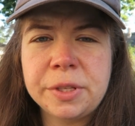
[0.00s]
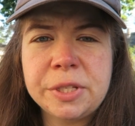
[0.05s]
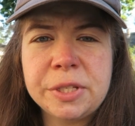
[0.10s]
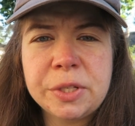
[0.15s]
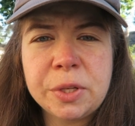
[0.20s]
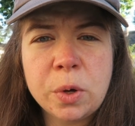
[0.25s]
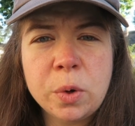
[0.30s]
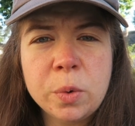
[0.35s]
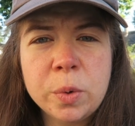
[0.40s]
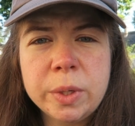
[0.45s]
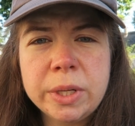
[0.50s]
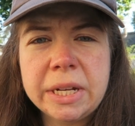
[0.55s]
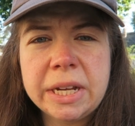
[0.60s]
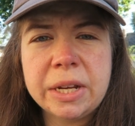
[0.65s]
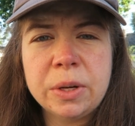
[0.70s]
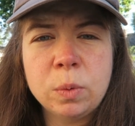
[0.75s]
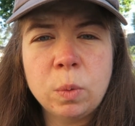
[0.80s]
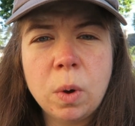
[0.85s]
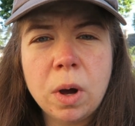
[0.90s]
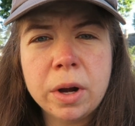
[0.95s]
been sown
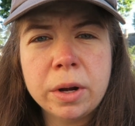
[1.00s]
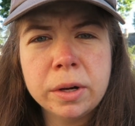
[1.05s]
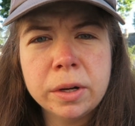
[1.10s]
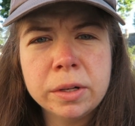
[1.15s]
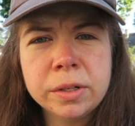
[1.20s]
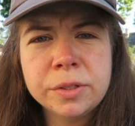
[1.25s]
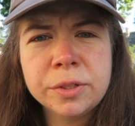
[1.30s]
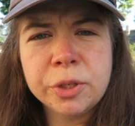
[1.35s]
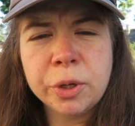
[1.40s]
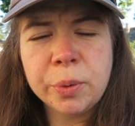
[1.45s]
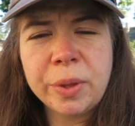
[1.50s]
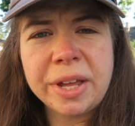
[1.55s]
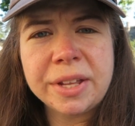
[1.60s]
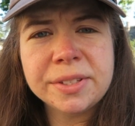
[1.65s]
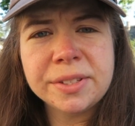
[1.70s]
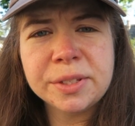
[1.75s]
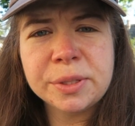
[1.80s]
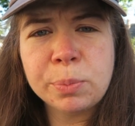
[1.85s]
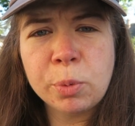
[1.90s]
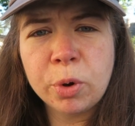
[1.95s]
and watered, so
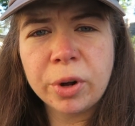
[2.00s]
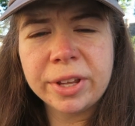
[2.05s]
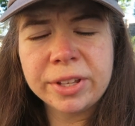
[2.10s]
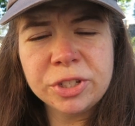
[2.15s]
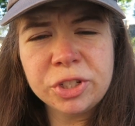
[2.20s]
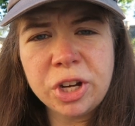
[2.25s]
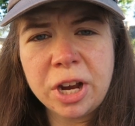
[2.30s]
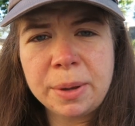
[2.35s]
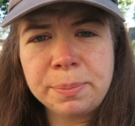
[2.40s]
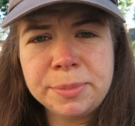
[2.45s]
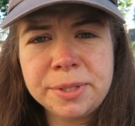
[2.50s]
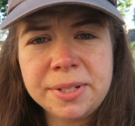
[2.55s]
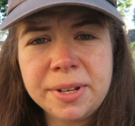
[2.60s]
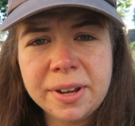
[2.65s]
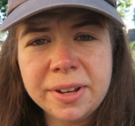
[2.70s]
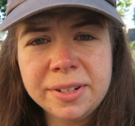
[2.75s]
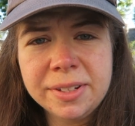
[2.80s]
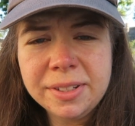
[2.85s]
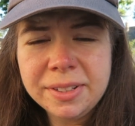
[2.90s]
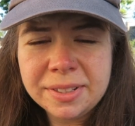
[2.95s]
that's this morning's job's
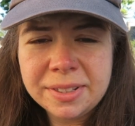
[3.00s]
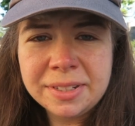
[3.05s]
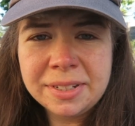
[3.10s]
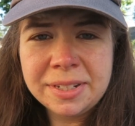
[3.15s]
done.